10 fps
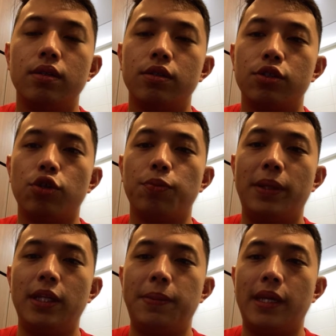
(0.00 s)
So
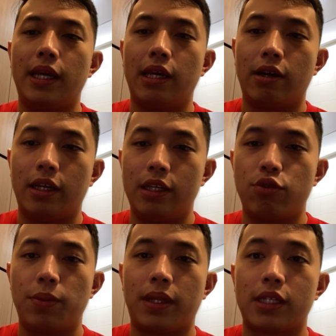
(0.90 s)
PDPA, okay, this
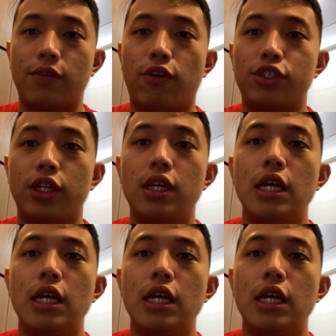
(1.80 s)
will be tested for sure.